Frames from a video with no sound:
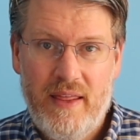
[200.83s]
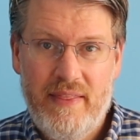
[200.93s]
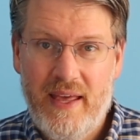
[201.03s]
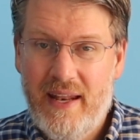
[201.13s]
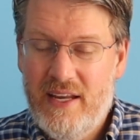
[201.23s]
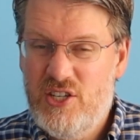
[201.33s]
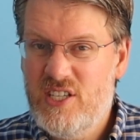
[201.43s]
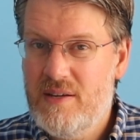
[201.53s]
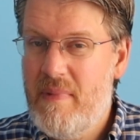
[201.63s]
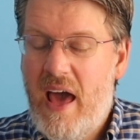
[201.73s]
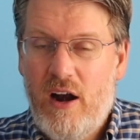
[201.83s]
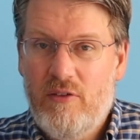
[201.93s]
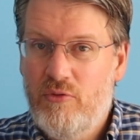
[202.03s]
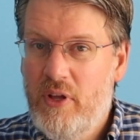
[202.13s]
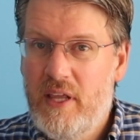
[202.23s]
then it's just a matter
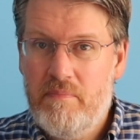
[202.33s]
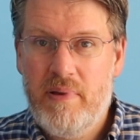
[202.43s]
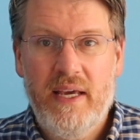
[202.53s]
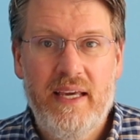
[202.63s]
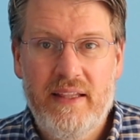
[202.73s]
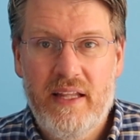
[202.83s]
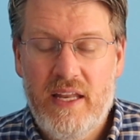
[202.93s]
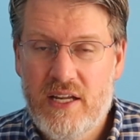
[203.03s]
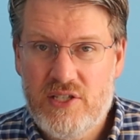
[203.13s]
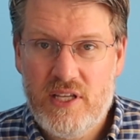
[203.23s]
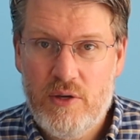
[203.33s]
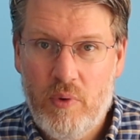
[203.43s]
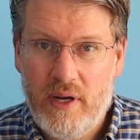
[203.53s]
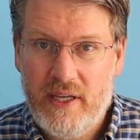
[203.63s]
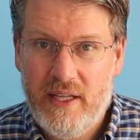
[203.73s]
of really picking the niche that you
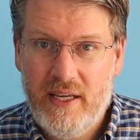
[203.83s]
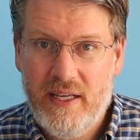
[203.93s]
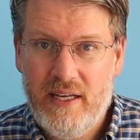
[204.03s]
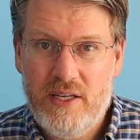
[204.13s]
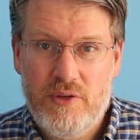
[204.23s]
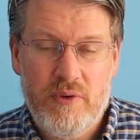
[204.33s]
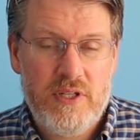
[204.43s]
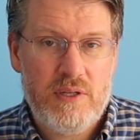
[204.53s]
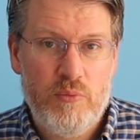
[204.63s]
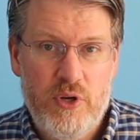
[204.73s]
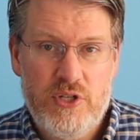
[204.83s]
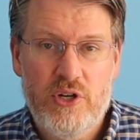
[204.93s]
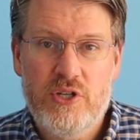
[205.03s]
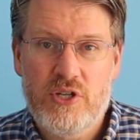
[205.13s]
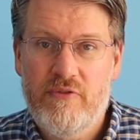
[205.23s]
want to get in, doing some research,